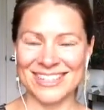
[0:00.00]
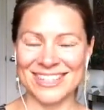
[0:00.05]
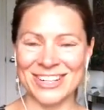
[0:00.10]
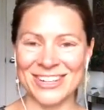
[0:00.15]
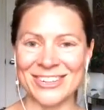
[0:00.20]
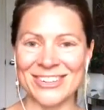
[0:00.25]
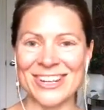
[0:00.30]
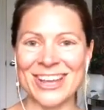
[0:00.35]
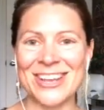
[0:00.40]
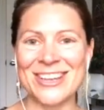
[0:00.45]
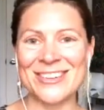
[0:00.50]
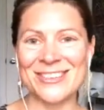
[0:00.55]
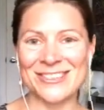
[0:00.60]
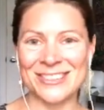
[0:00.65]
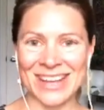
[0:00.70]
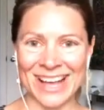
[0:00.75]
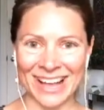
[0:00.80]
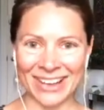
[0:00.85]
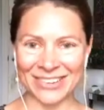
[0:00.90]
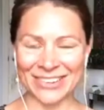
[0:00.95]
to create your
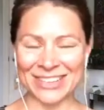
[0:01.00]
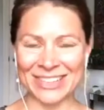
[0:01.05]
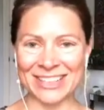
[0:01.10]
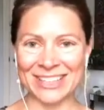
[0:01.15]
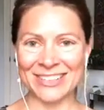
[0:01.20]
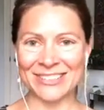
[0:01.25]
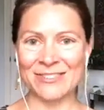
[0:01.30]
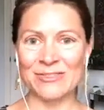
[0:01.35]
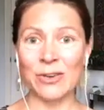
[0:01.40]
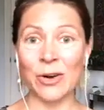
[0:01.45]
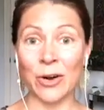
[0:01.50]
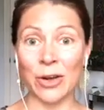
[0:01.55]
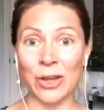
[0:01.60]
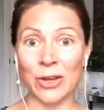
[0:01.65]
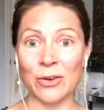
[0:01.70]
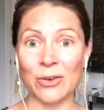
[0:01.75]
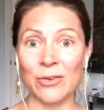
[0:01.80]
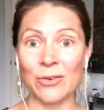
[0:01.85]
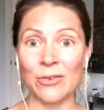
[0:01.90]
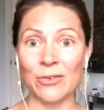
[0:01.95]
reality for
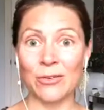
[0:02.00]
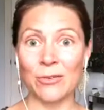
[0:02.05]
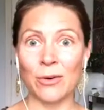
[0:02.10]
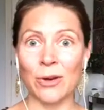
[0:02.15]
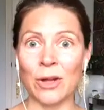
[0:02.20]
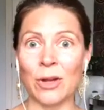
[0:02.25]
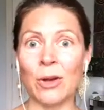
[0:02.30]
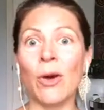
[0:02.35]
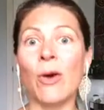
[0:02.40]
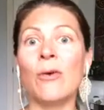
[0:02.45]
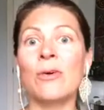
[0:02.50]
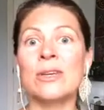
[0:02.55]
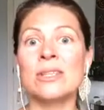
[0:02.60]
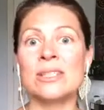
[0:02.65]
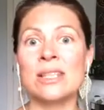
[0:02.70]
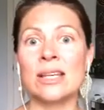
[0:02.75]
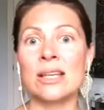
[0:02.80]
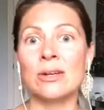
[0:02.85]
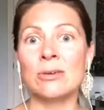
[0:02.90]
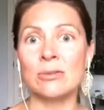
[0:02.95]
you, where you're
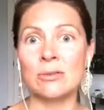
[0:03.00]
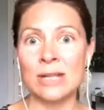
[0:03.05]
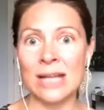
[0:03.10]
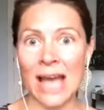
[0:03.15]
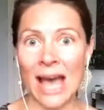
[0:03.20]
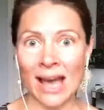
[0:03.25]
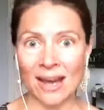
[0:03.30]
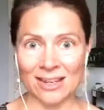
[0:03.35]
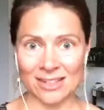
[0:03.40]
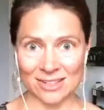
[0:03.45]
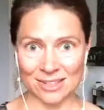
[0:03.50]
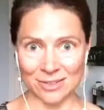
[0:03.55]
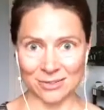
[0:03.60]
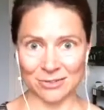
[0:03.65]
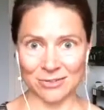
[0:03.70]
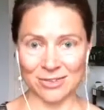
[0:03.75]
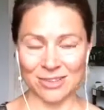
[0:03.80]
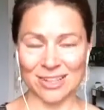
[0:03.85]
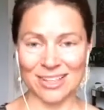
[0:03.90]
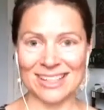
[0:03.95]
always in a reactive
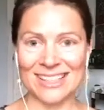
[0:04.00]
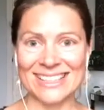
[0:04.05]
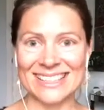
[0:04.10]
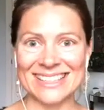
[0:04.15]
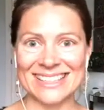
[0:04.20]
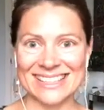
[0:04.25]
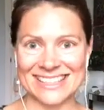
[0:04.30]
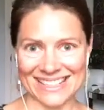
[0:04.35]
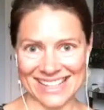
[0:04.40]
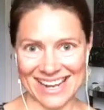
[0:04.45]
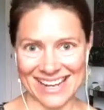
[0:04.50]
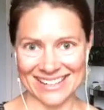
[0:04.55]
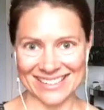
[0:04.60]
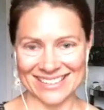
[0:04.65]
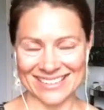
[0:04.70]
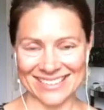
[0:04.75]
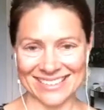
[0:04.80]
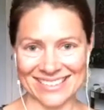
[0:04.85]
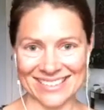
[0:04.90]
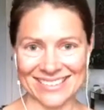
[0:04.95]

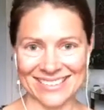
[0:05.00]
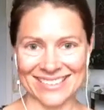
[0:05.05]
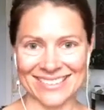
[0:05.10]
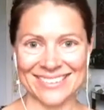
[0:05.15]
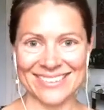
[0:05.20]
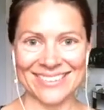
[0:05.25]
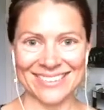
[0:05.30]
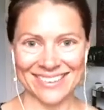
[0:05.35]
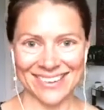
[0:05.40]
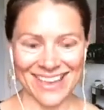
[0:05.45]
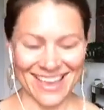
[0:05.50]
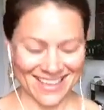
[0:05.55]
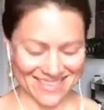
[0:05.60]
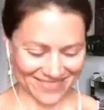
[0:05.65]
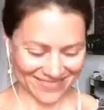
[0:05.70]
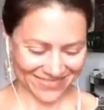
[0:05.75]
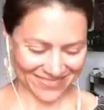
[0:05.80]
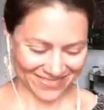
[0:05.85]
state. Okay.